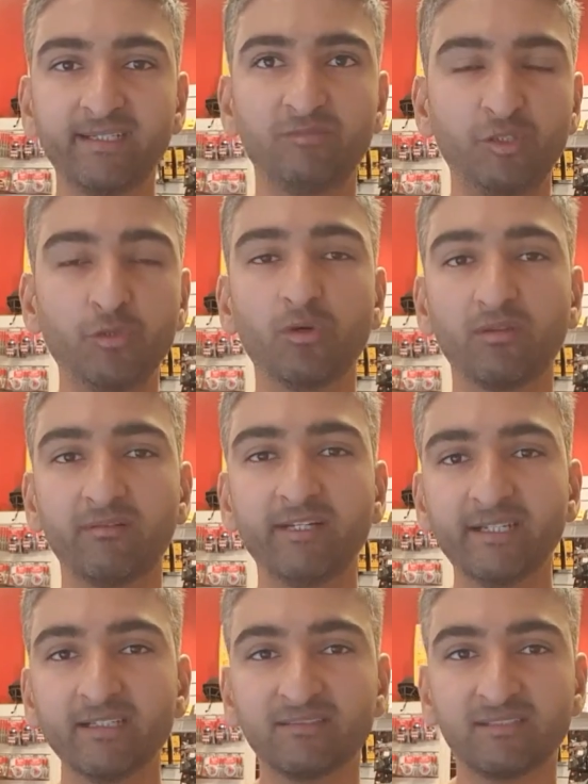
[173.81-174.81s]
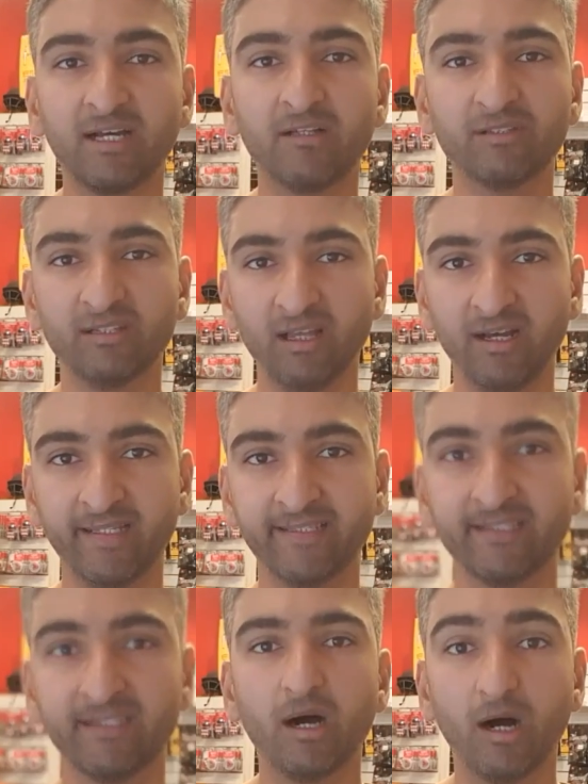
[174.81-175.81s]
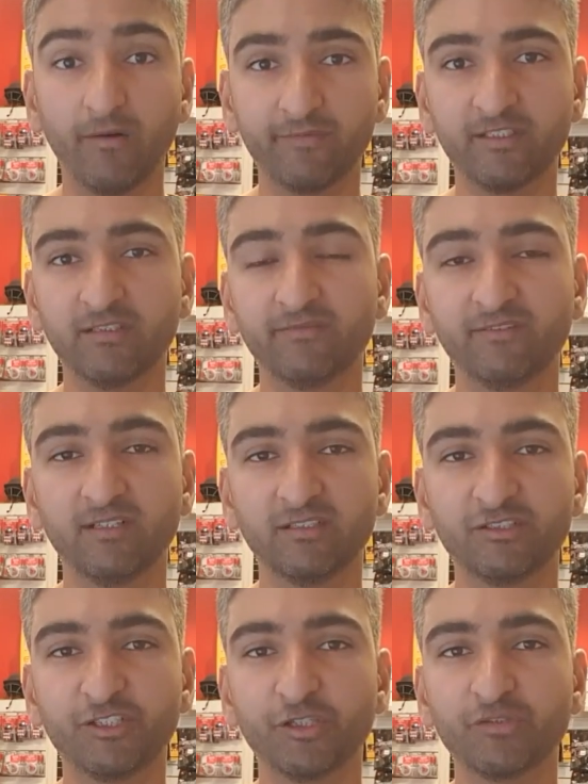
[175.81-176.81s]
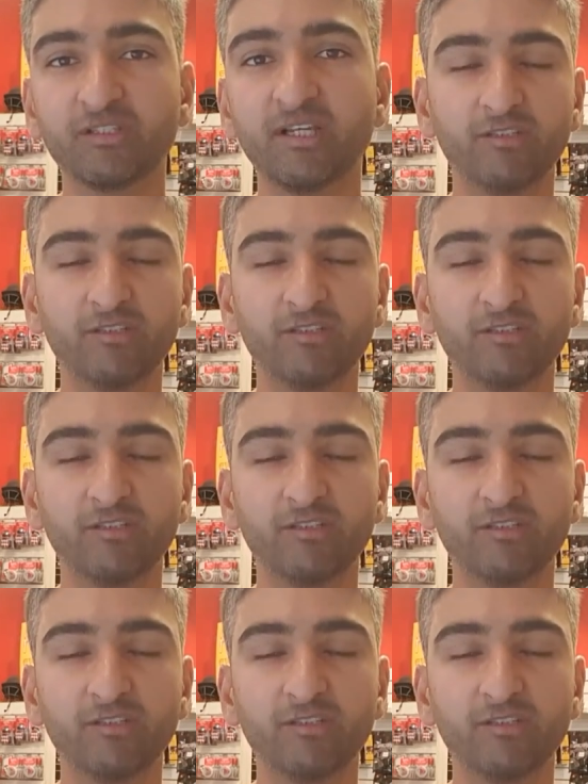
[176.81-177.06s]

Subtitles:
2 or 3 years down the line after the first use.